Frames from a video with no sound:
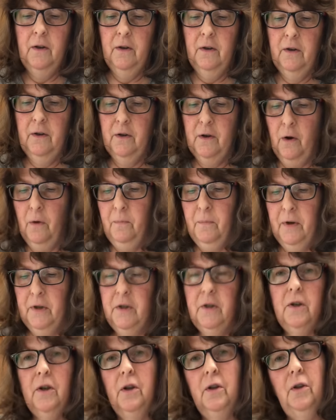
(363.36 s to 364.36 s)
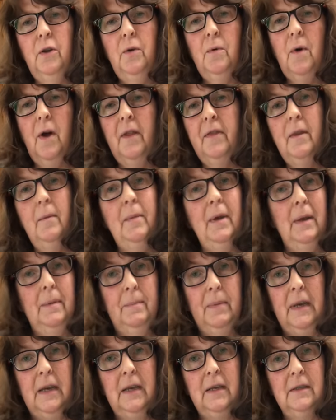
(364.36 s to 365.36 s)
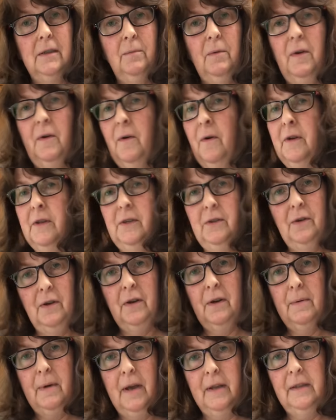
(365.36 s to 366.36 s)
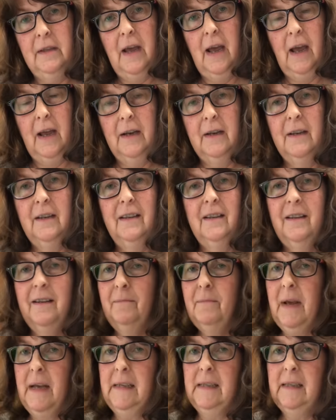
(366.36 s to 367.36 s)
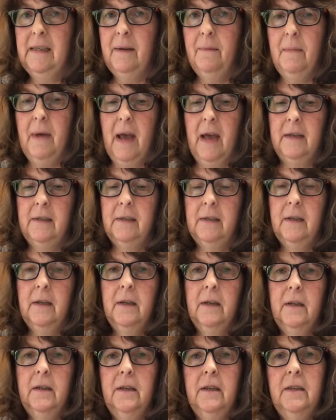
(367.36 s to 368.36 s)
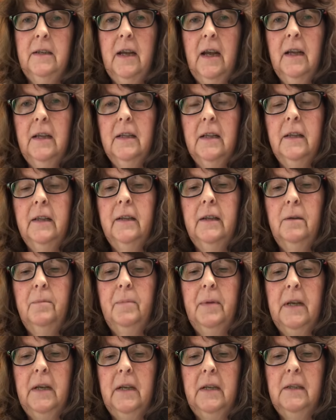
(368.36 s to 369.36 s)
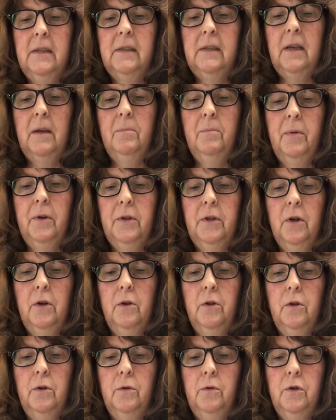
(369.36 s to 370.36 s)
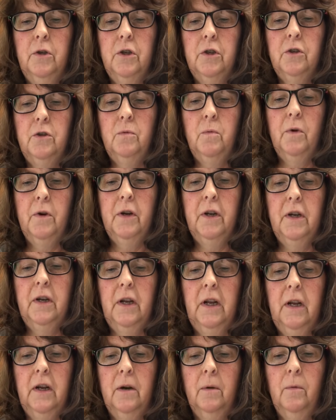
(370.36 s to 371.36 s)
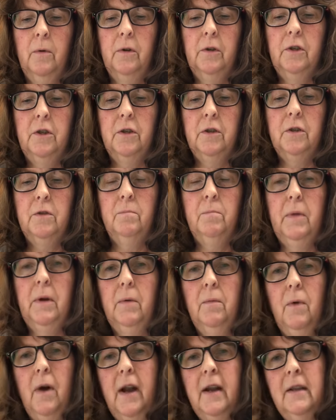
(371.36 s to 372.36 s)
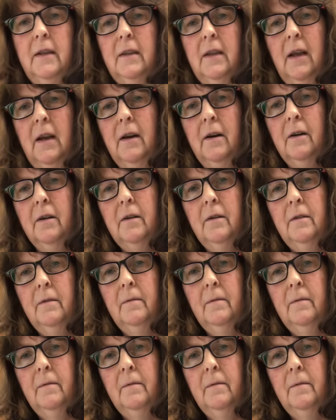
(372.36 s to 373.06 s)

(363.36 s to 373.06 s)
you don't put the glue on the big piece. We always talk about that. Makes a mess. You take the little piece and put the glue just where you need it. Will just be right there.